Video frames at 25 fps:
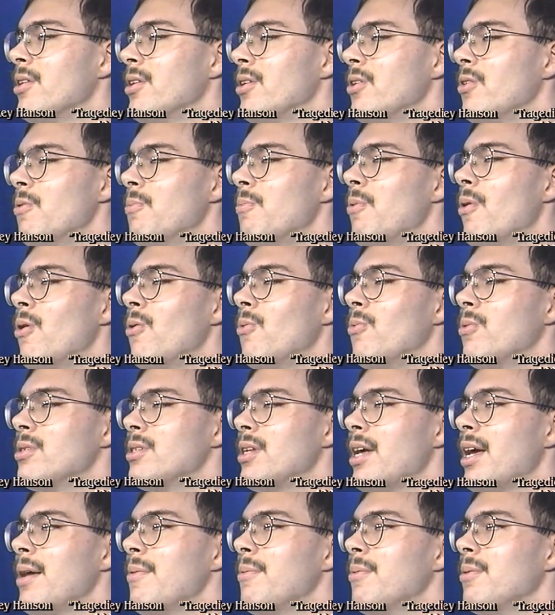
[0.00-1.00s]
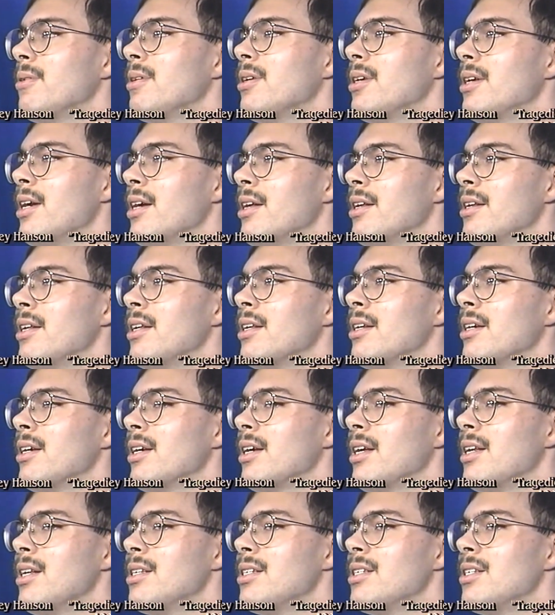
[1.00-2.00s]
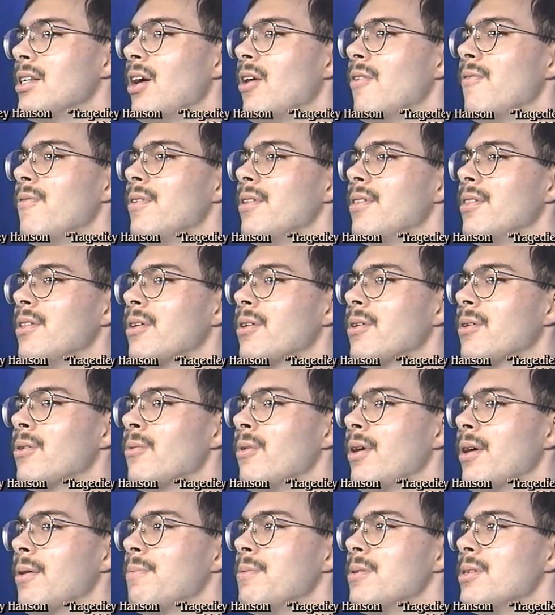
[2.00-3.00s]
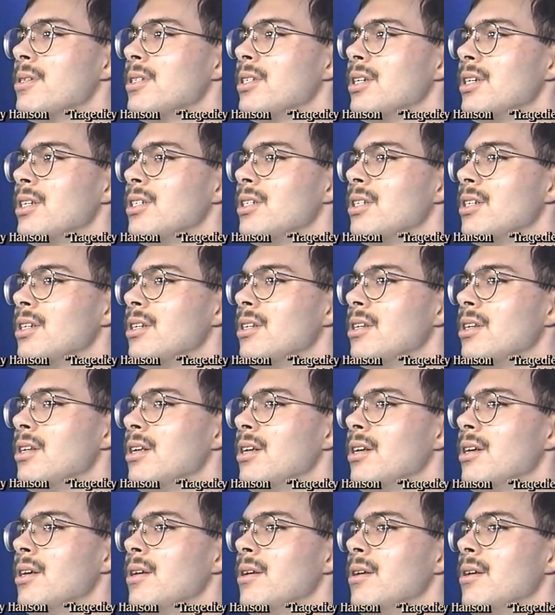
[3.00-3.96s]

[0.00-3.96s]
the U-boat was able to get itself in the correct position,